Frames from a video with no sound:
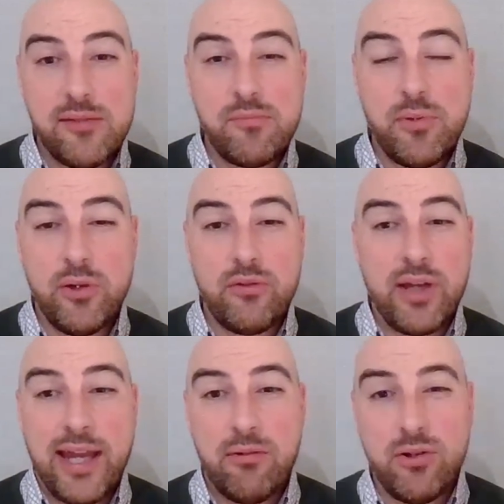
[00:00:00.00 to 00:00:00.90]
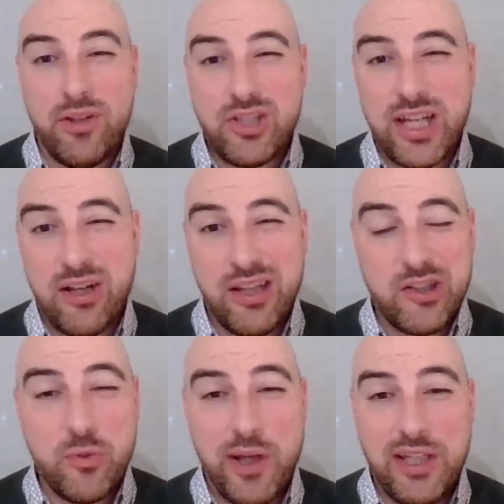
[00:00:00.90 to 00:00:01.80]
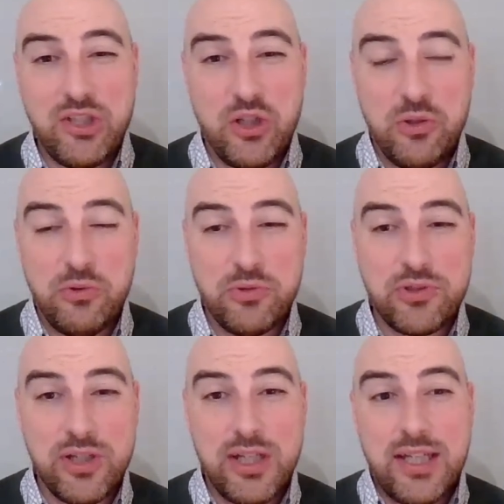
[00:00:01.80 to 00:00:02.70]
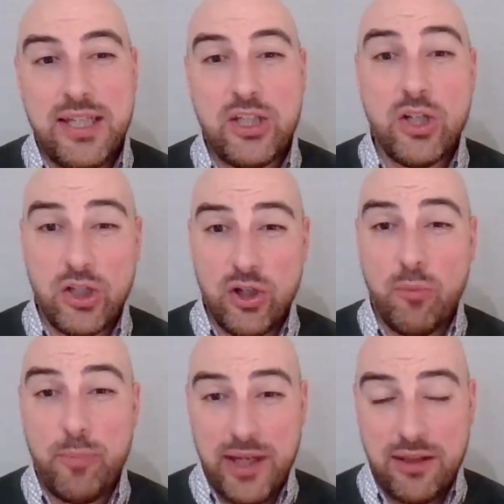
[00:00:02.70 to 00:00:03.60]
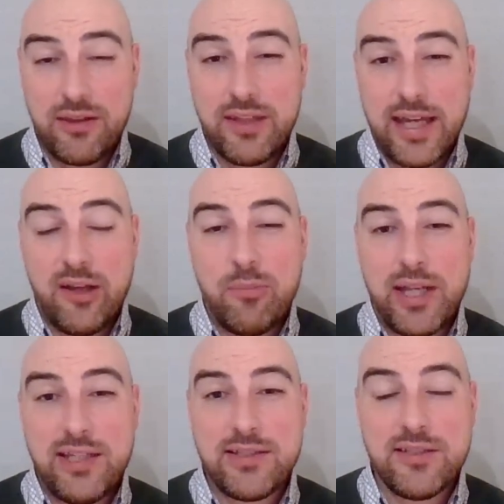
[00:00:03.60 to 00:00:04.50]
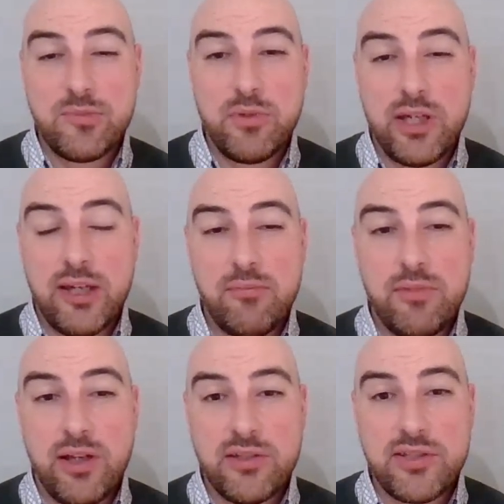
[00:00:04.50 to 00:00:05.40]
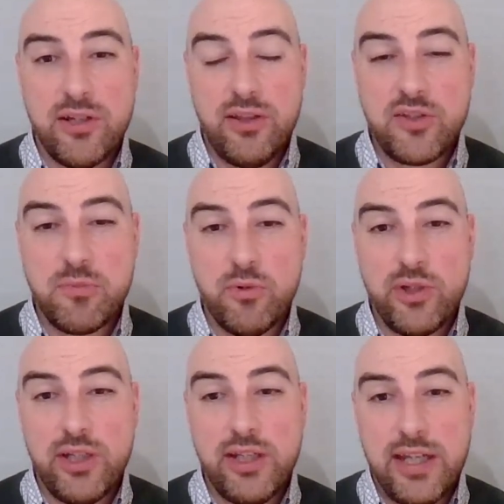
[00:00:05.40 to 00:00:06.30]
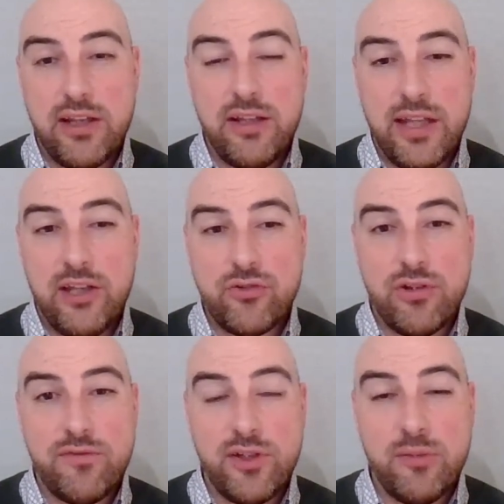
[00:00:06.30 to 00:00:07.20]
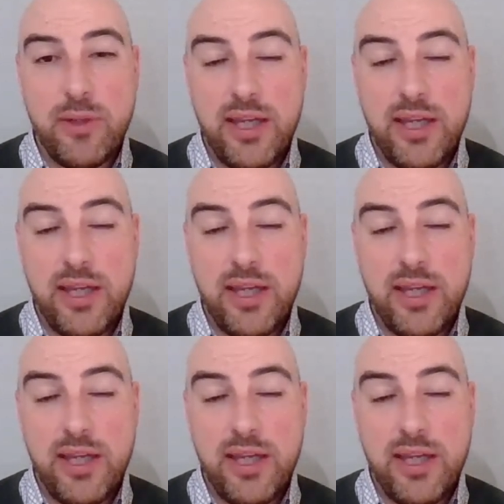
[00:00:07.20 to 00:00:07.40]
put out on the channel like 22s. You could have got bigger than that at places last night and this morning, and then it drifted a bit